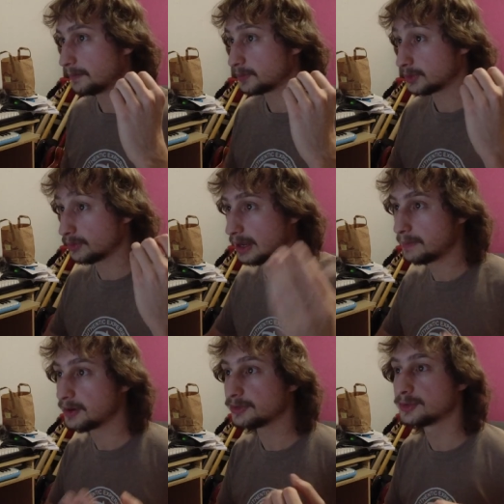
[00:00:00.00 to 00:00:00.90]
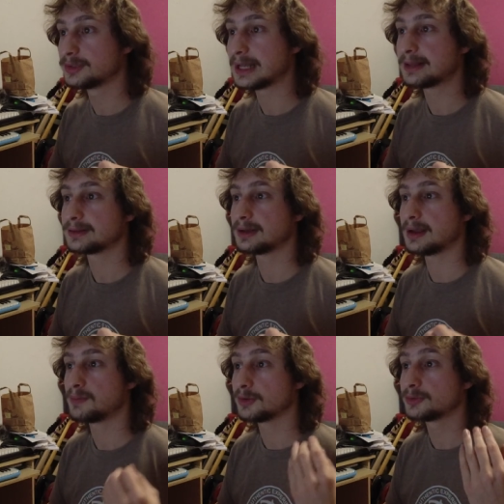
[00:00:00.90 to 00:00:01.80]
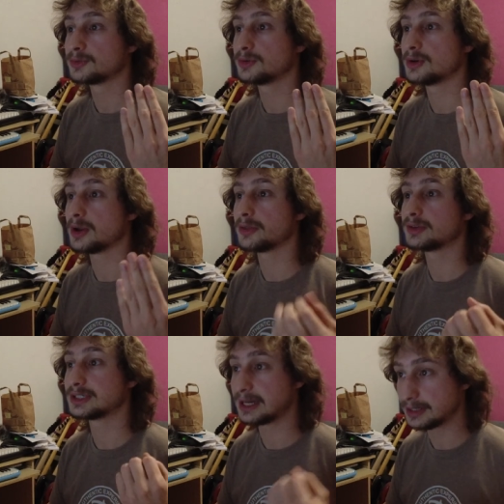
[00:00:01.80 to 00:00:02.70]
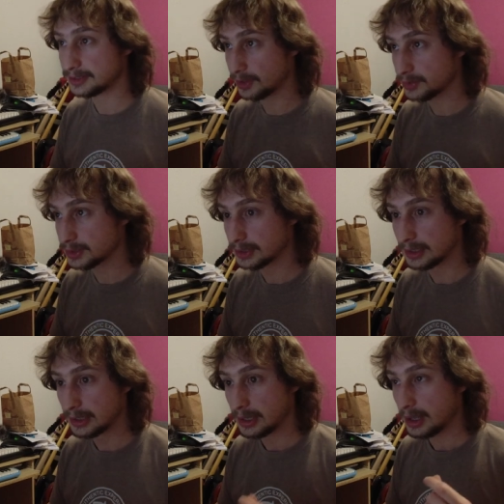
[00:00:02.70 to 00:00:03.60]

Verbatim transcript: Um, so I plan to do that. I plan to learn Chinese songs,